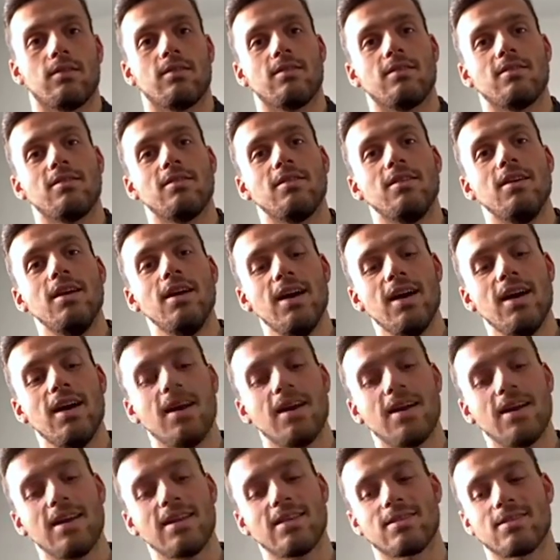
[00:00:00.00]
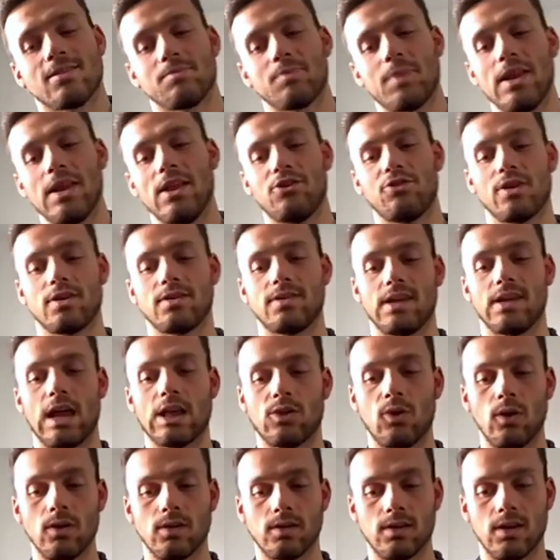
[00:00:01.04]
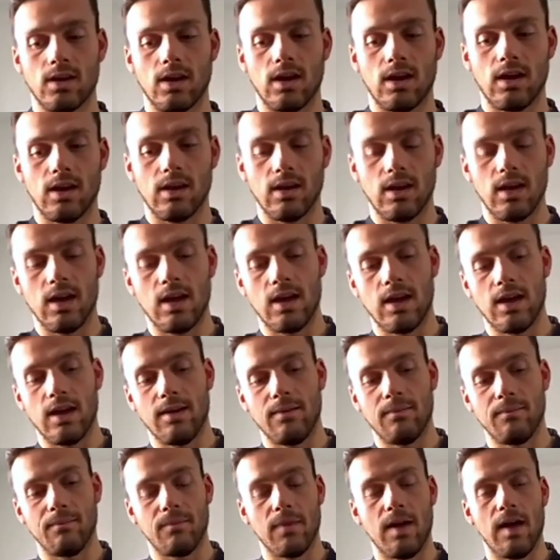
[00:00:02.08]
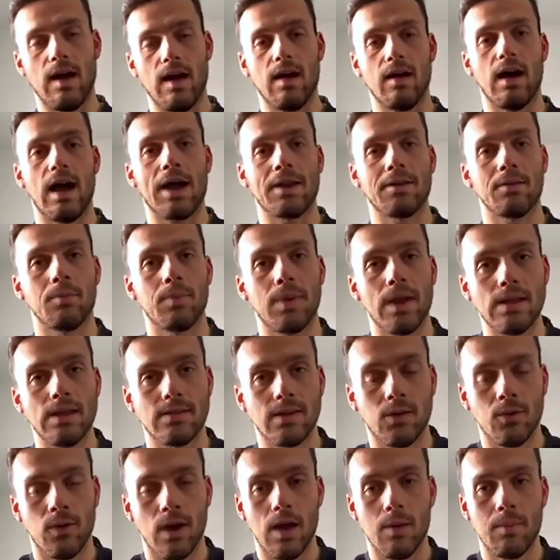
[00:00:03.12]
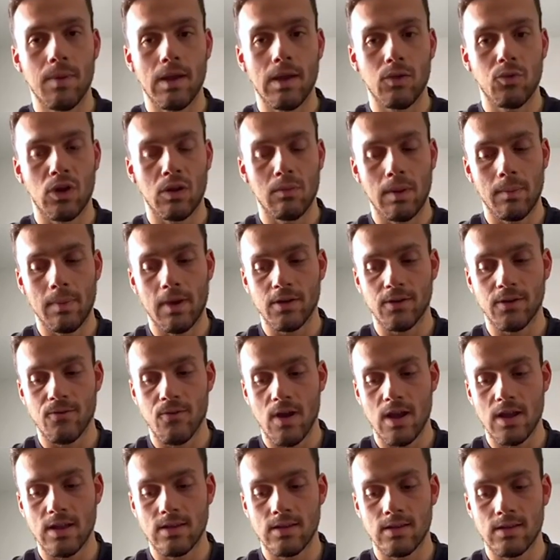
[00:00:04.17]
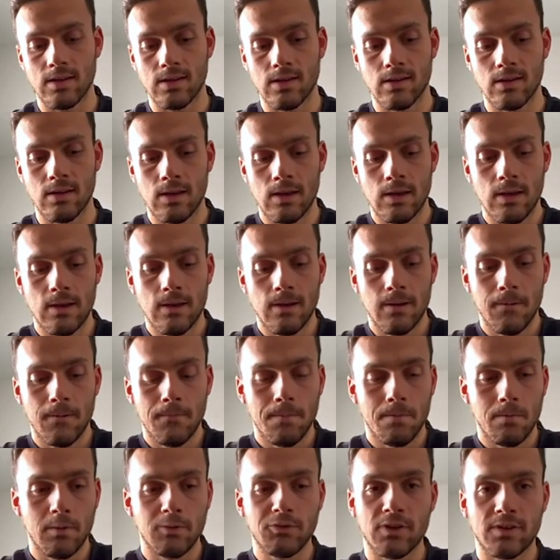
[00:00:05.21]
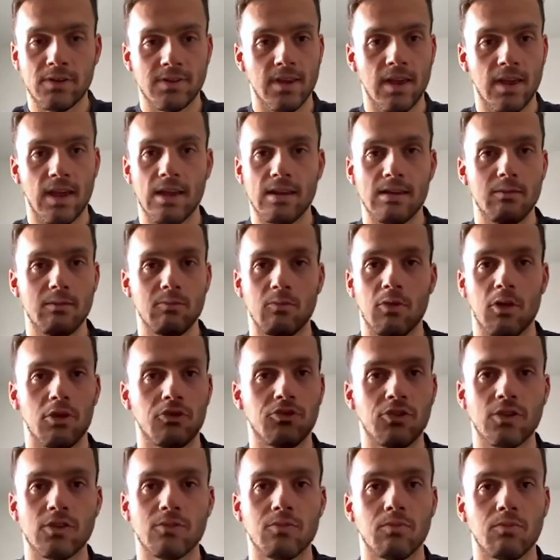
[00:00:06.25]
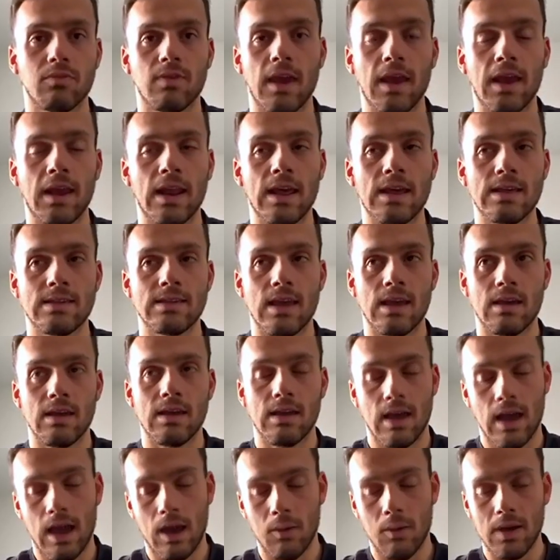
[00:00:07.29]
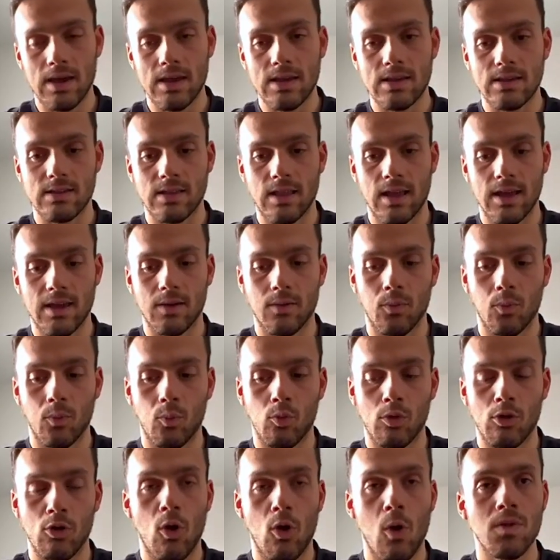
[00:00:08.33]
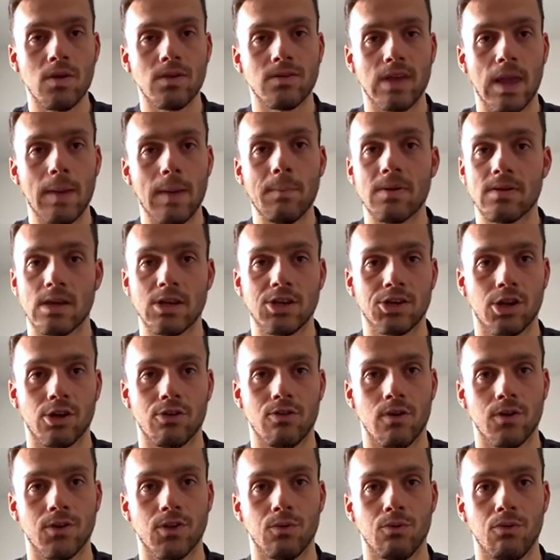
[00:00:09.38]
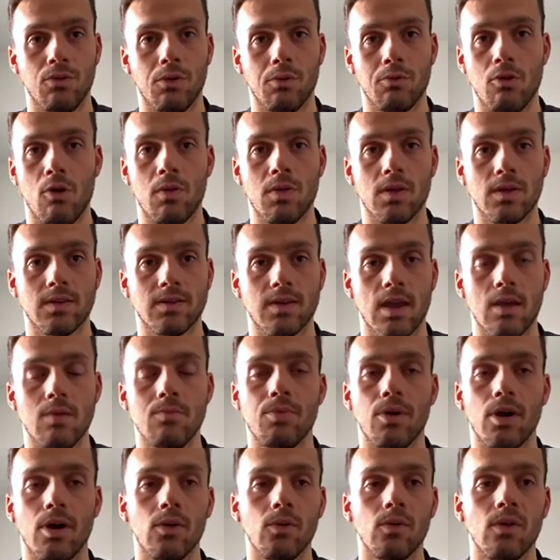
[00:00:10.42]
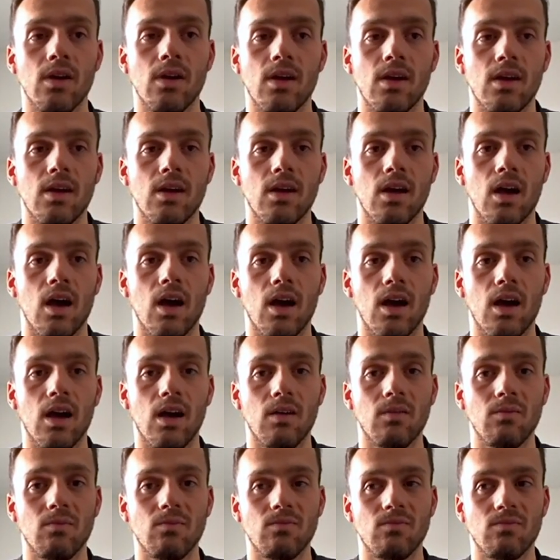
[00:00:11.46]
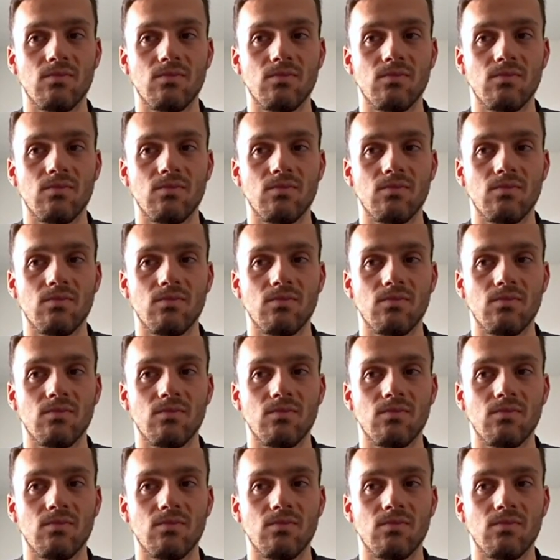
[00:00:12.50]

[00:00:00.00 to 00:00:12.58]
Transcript: yeah, it's been interesting. I talked to um, Adam Peaty quite a bit. He's one of my best friends, and we just said we're just taking as how it is. Like we're all in the same position across the world. We're all in the same boat. Um,